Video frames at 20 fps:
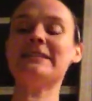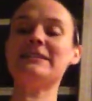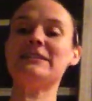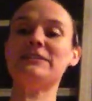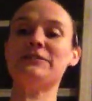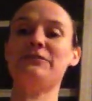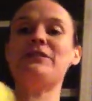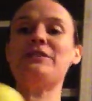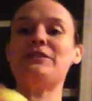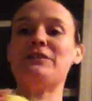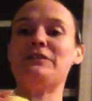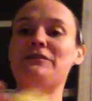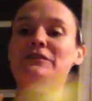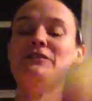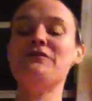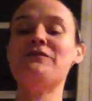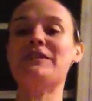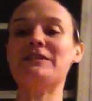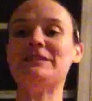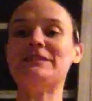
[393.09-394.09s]
sphere. If you
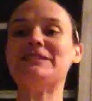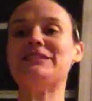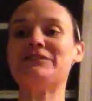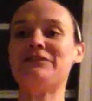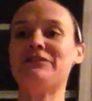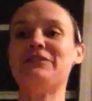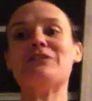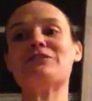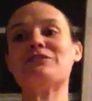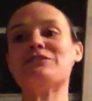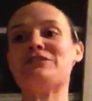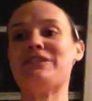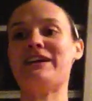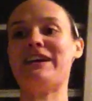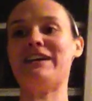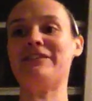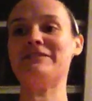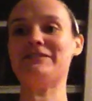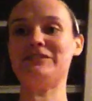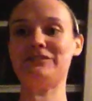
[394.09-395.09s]
found a sphere in your
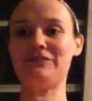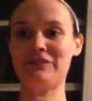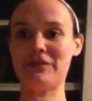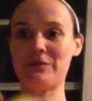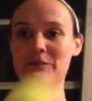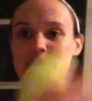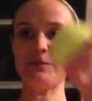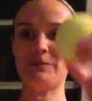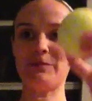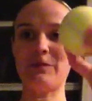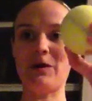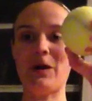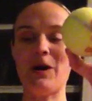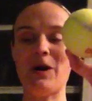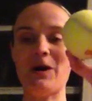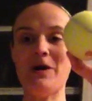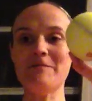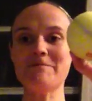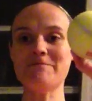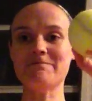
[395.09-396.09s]
house, you found a
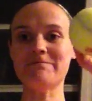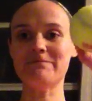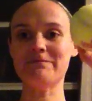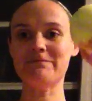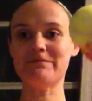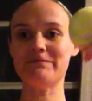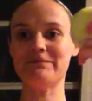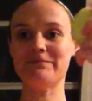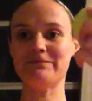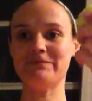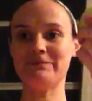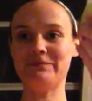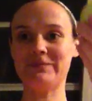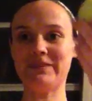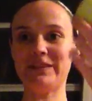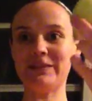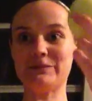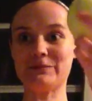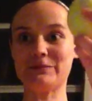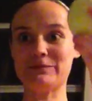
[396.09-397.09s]
ball.
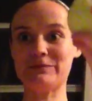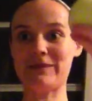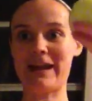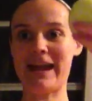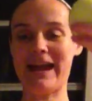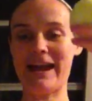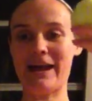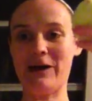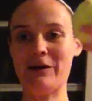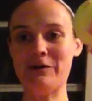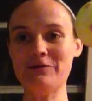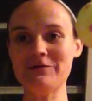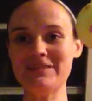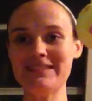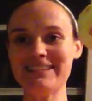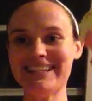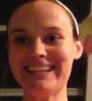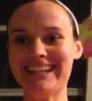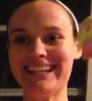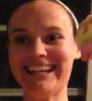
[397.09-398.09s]
It's round.